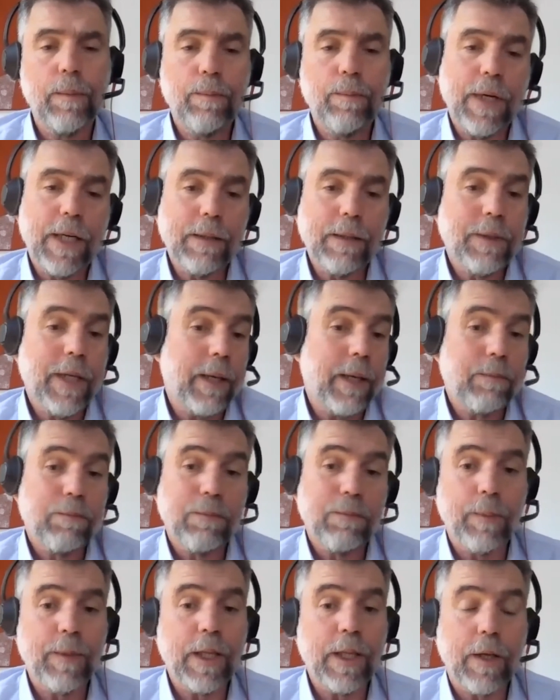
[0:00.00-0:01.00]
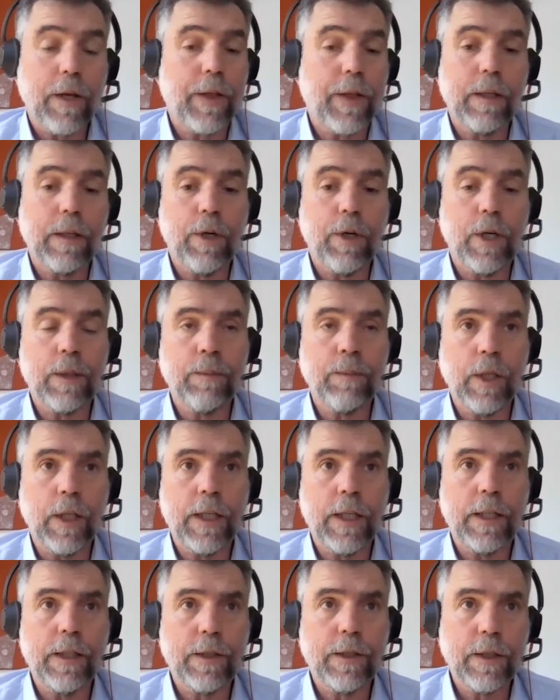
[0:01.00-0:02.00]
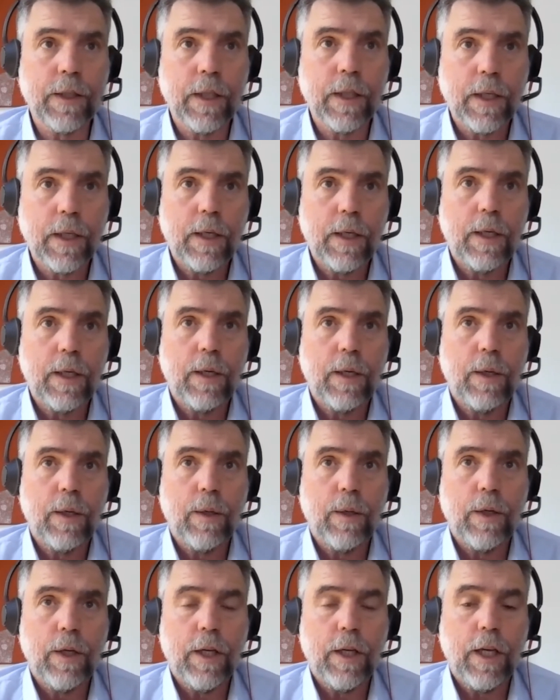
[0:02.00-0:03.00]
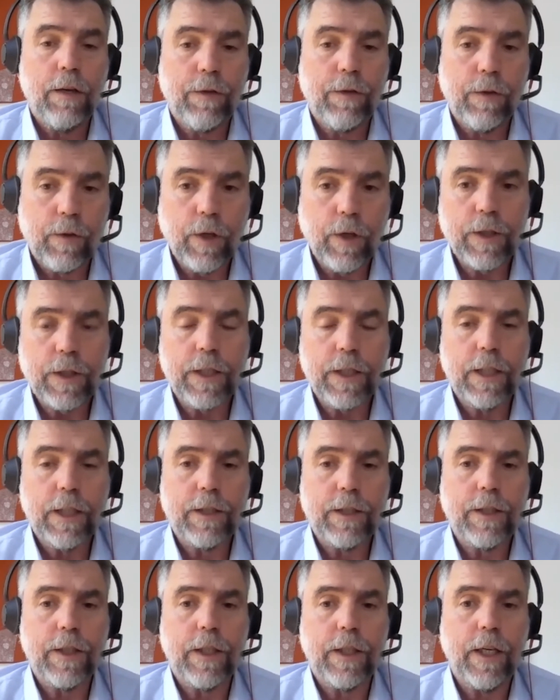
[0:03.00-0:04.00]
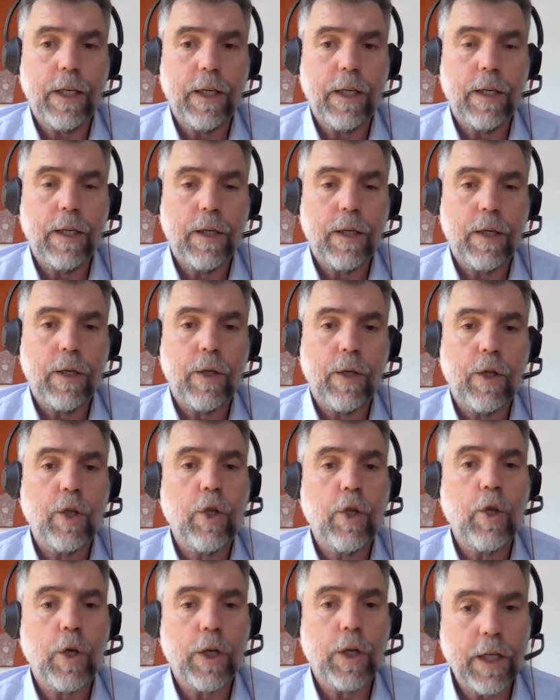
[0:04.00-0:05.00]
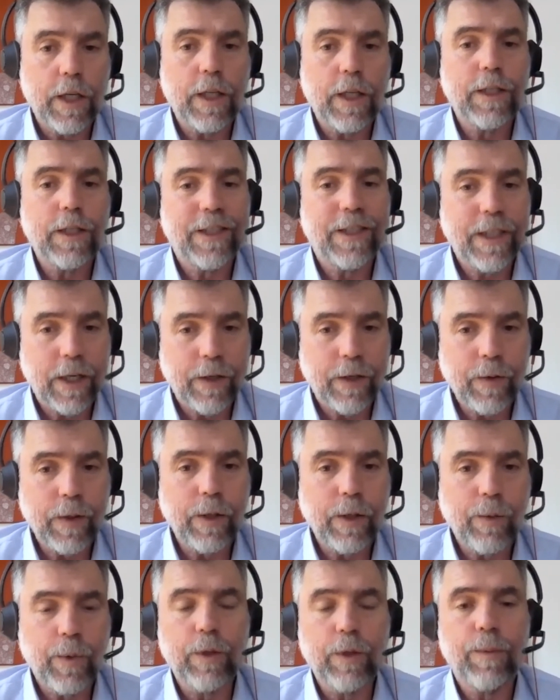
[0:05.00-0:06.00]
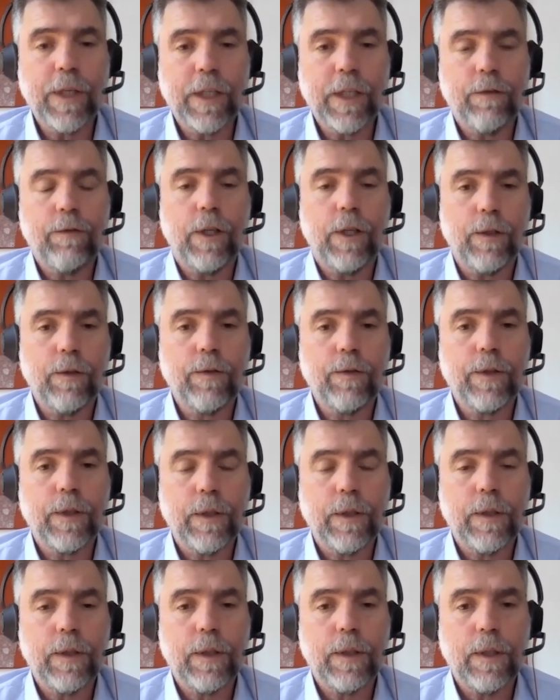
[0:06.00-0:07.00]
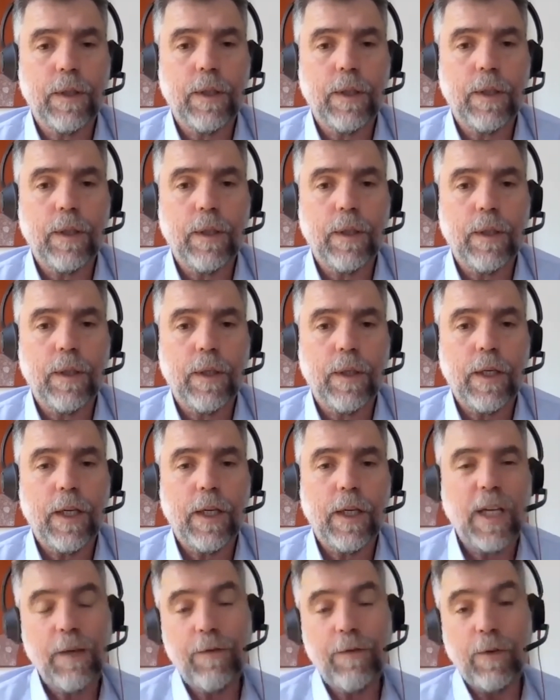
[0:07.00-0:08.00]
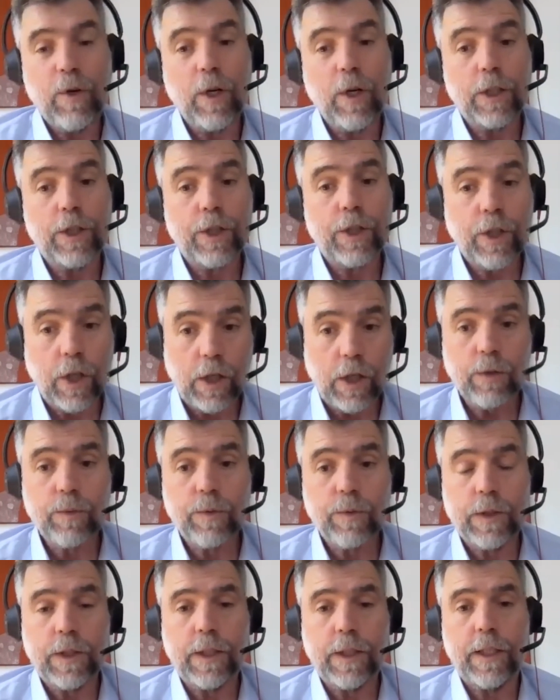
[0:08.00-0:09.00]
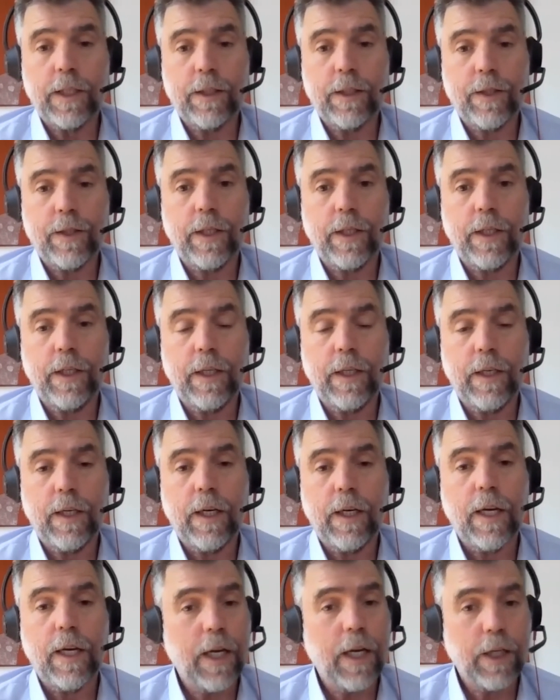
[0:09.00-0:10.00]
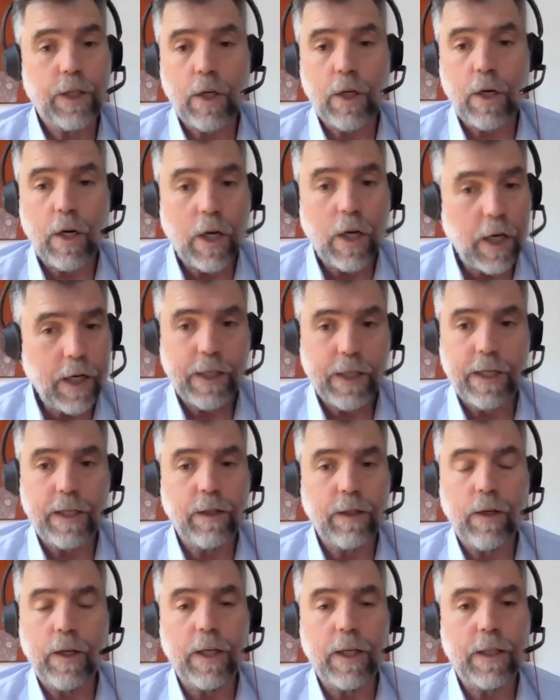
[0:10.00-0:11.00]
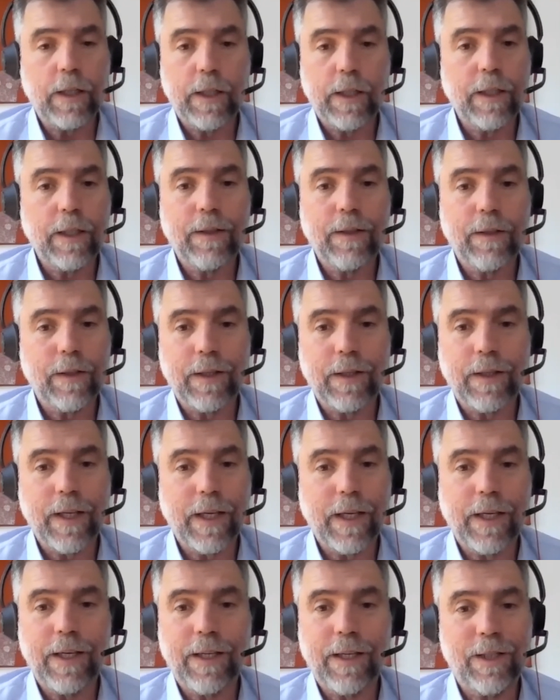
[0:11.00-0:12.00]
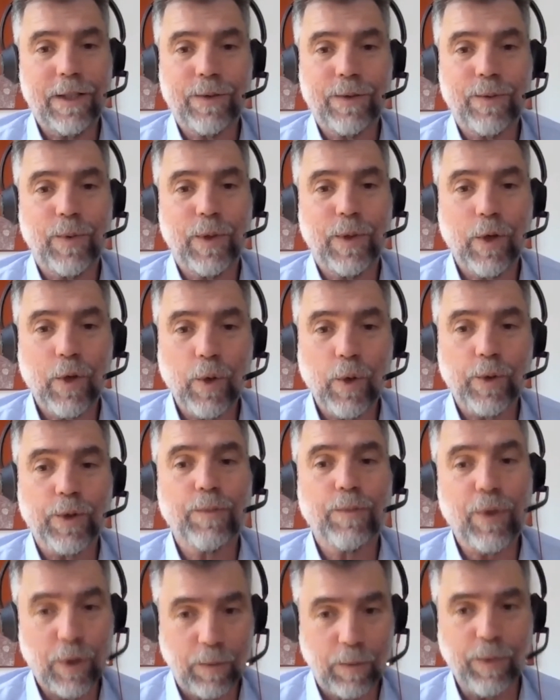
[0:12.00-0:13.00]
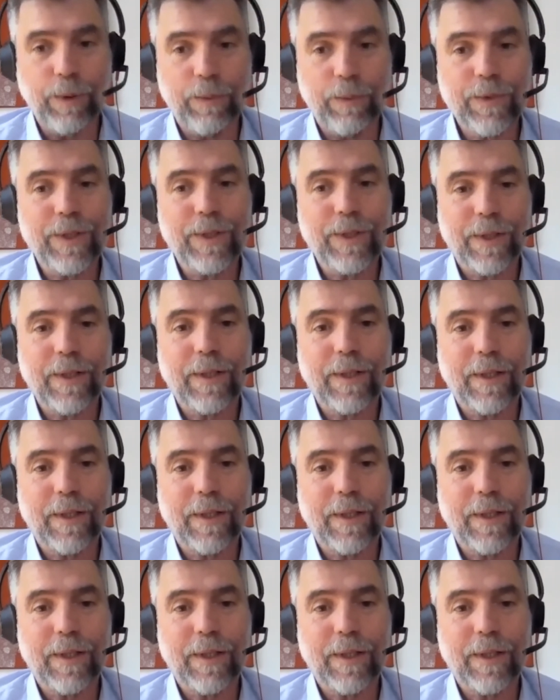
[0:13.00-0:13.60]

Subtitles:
But yeah, I think the bottom line is, if you've got TSC, your kidneys generally will be involved. If you've got a child with TSC, it's highly unlikely that their kidneys will cause problems.